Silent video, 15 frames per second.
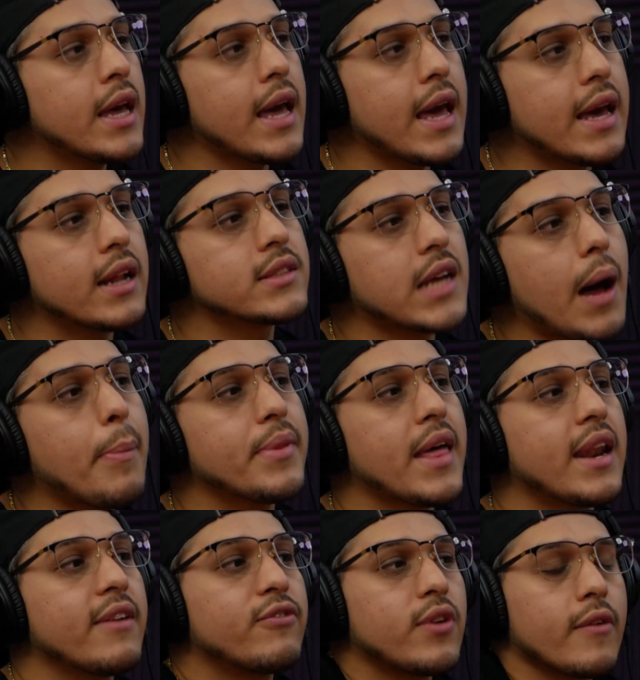And on top of
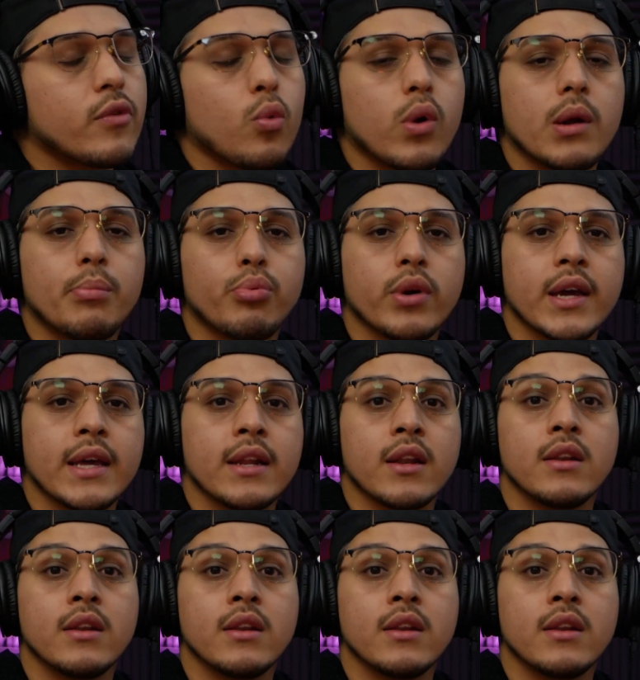that, if you ever want to bring in